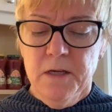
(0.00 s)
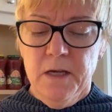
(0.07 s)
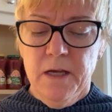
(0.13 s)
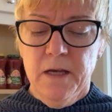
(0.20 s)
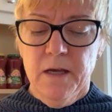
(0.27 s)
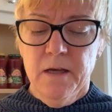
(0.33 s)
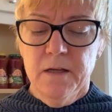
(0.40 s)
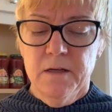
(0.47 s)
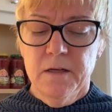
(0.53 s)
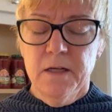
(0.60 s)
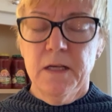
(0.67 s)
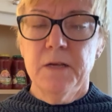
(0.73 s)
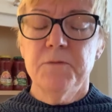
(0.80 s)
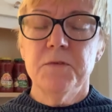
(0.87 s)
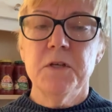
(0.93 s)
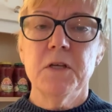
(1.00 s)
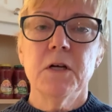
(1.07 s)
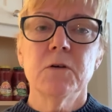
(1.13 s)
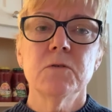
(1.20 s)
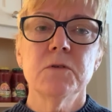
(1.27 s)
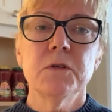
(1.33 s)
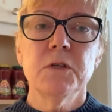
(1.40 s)
And if you
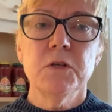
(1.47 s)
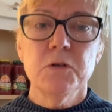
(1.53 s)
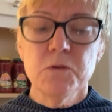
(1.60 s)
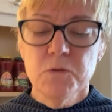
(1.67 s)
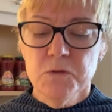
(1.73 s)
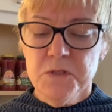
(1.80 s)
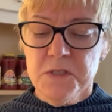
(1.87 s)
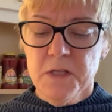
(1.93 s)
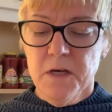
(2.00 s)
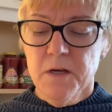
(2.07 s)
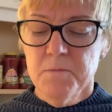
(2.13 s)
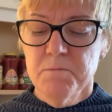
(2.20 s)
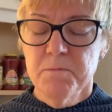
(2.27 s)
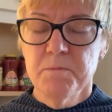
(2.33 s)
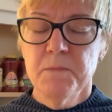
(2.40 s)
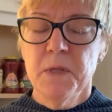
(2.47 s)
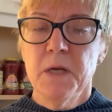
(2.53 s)
don't use them